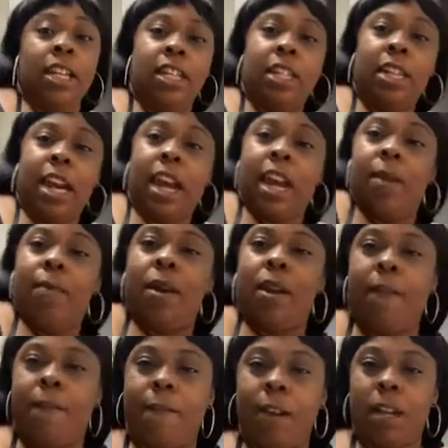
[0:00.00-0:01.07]
Share it with
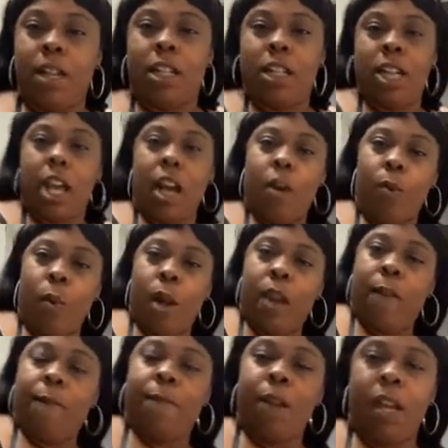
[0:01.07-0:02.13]
a friend. Share it with
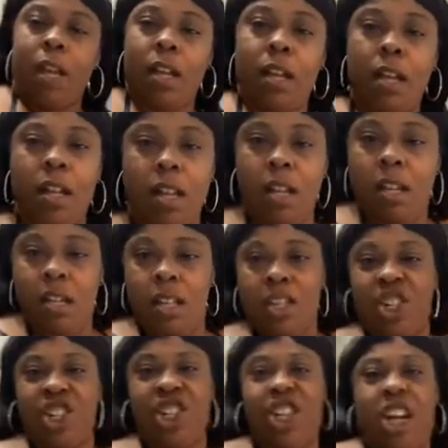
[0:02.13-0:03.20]
a friend.
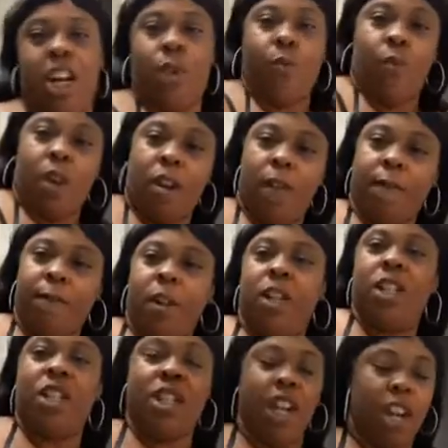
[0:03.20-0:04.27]
Share it with a friend.
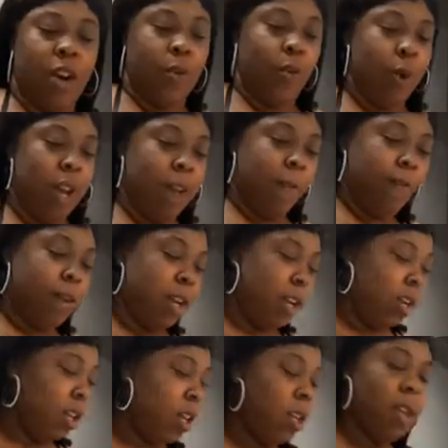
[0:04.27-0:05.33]
Share it with a friend.
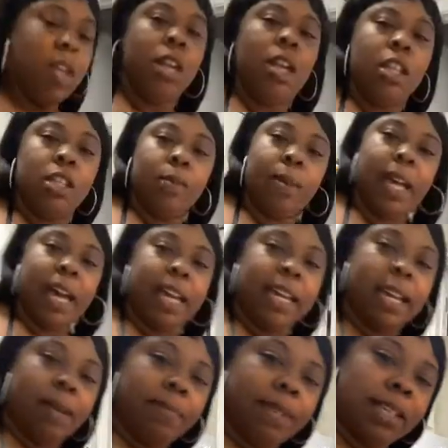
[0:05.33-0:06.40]
So we gotta
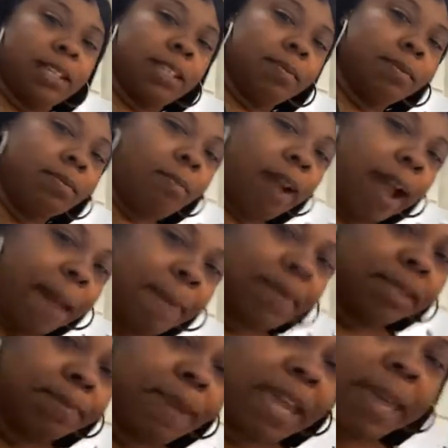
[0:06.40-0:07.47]
get up these
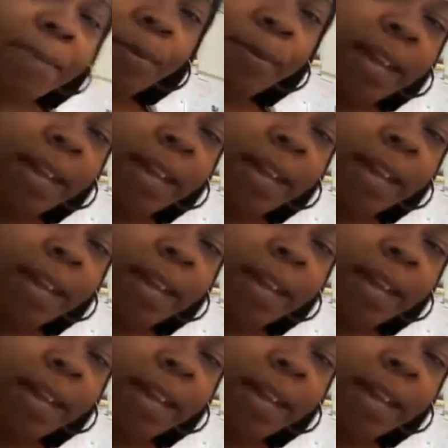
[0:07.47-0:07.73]
subscribers, baby.